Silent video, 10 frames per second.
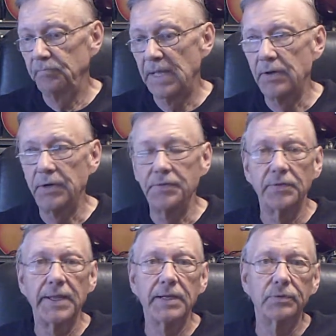out on the
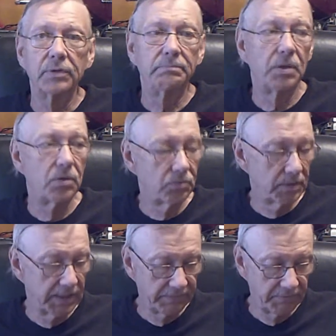lake with the boat
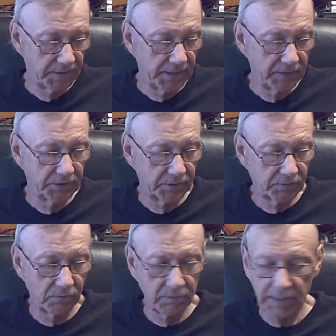and everything, just
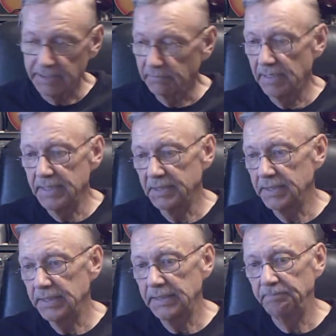going like
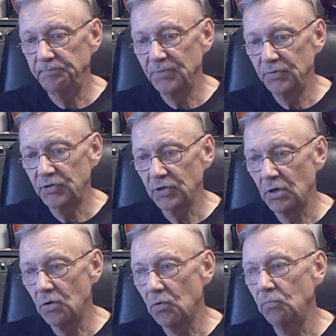crazy.
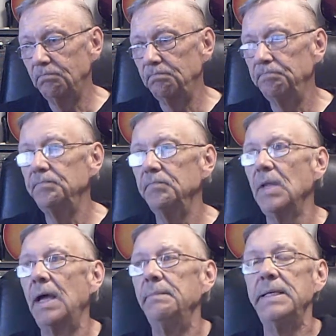So
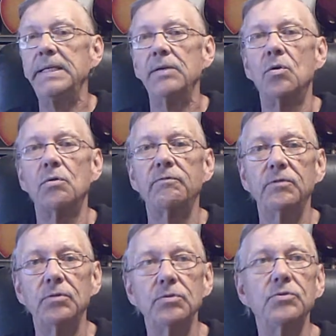I'm eating whole
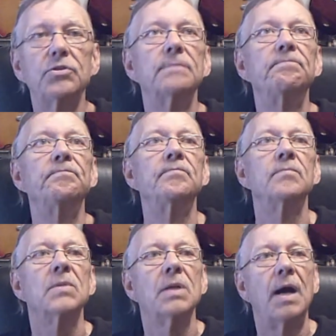foods,
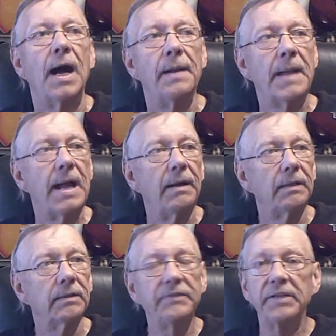I'm
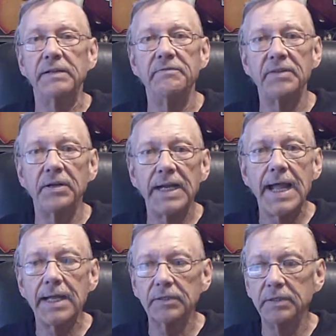living a very
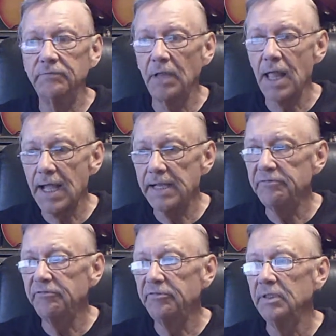active life,
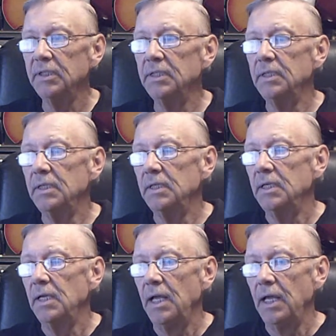
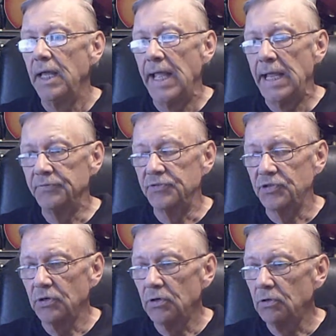and
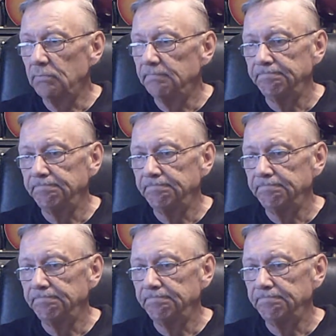so